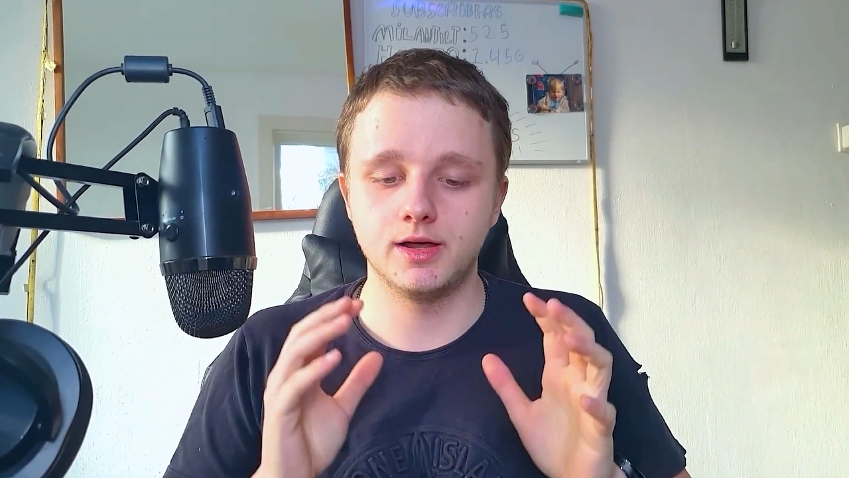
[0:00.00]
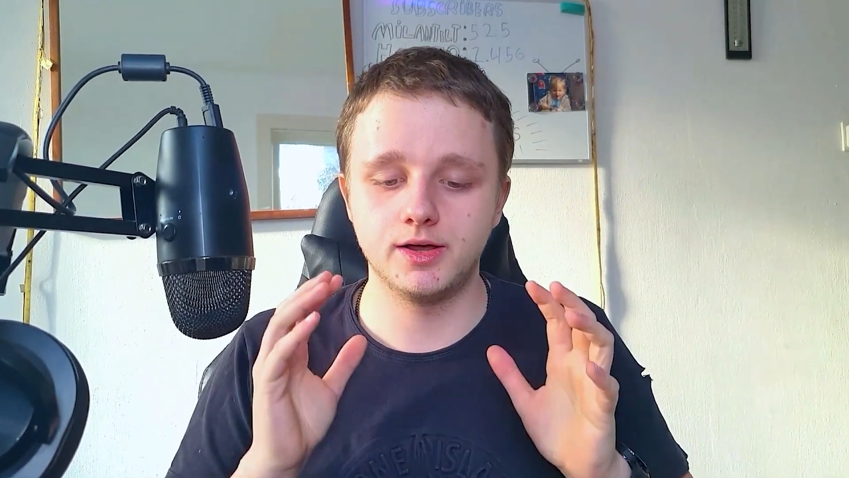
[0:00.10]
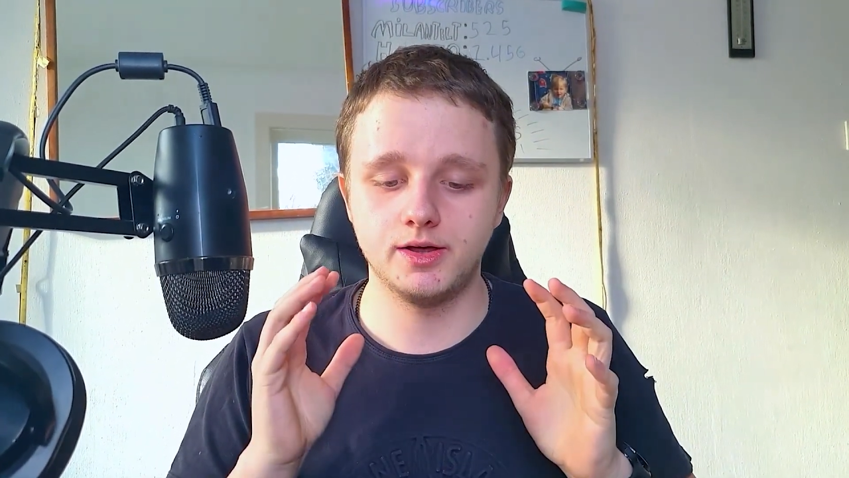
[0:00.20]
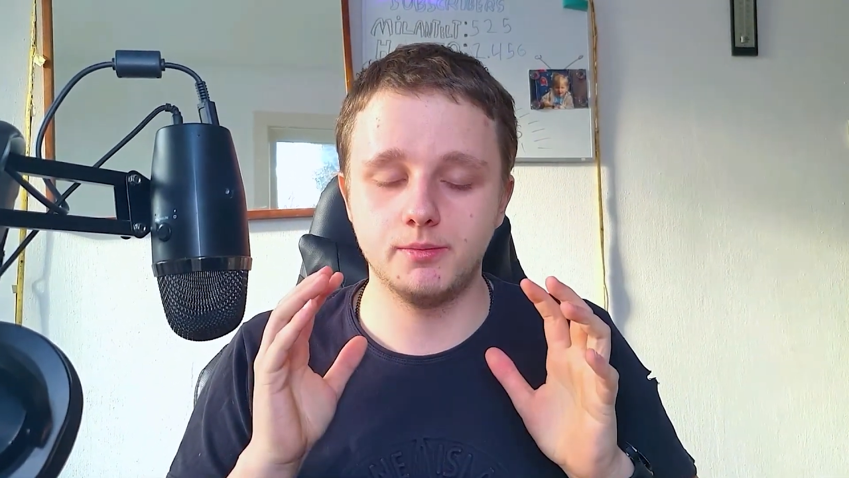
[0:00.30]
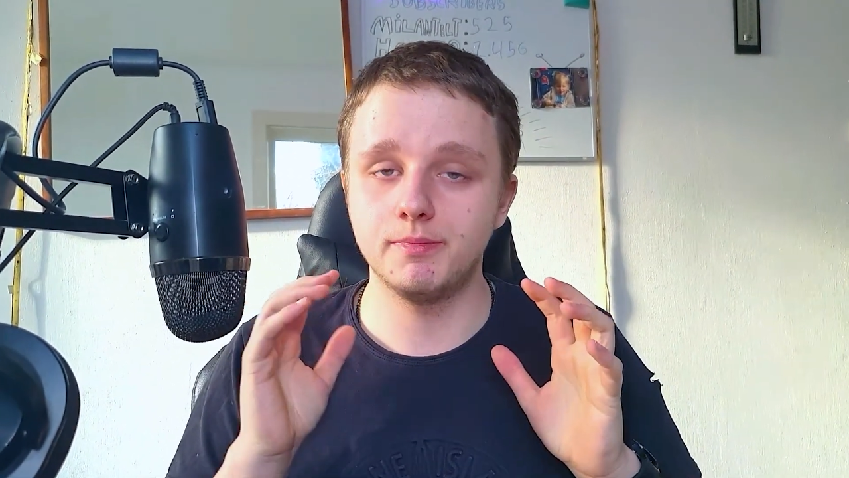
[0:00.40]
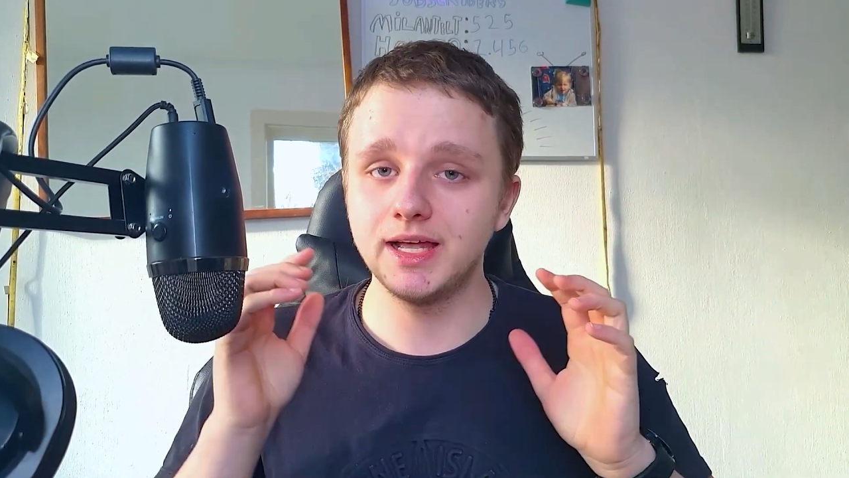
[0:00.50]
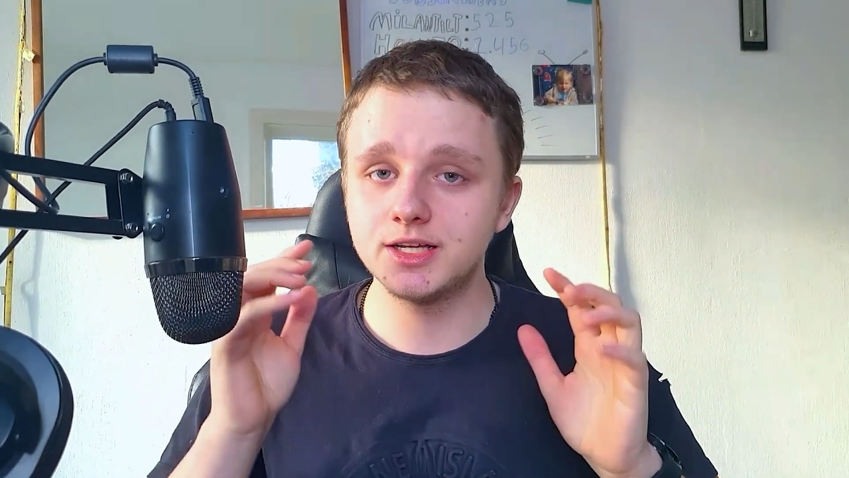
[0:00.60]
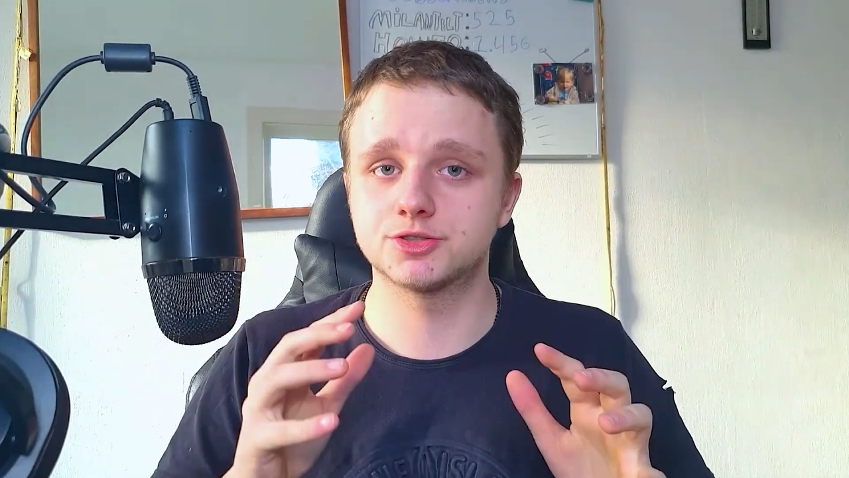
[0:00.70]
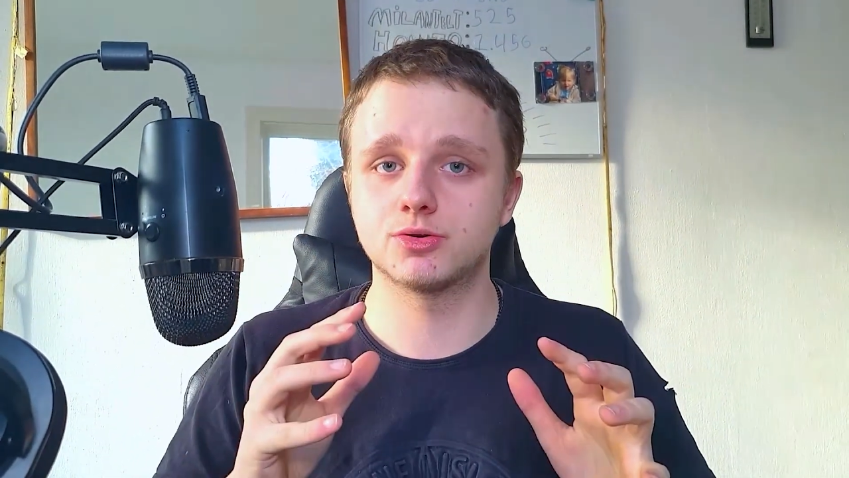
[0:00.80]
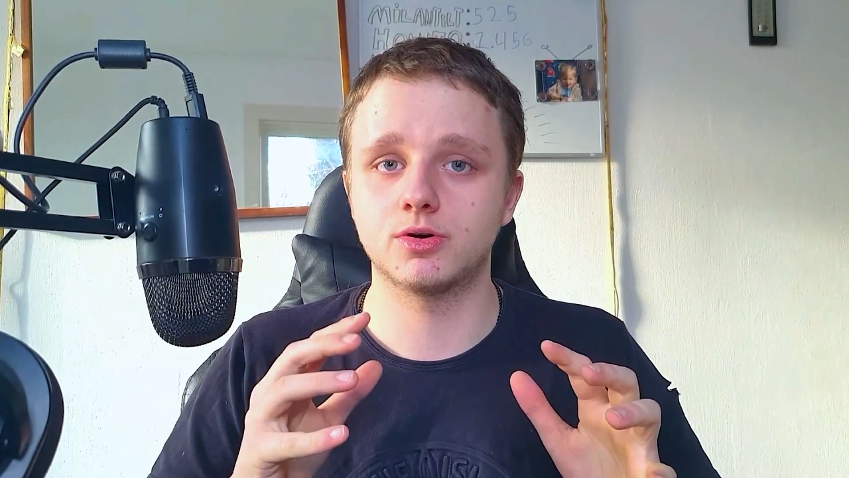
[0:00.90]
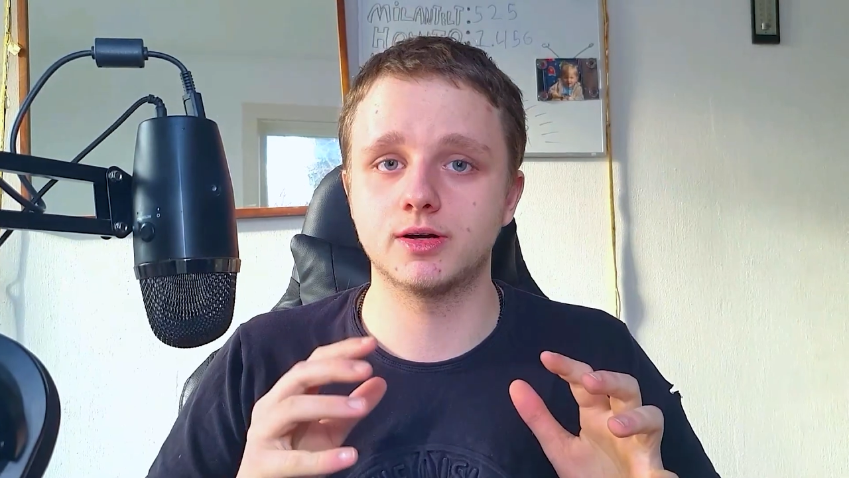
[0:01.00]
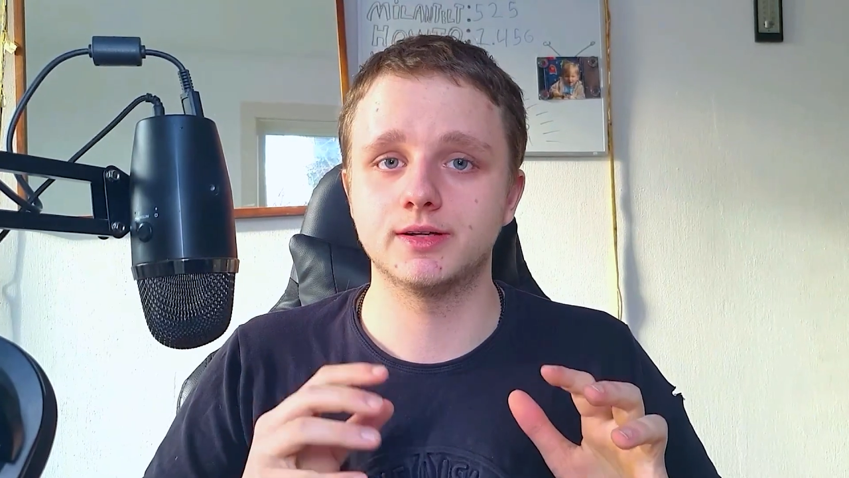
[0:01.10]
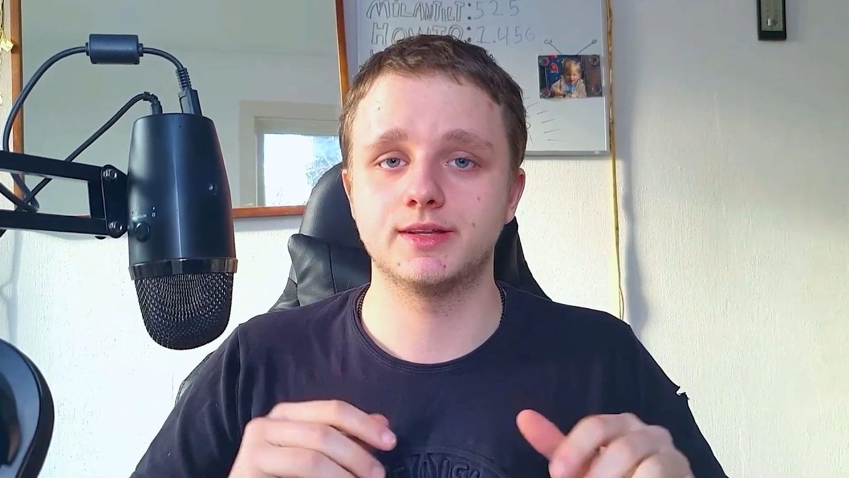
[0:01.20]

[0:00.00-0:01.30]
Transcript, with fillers: Uh, make sure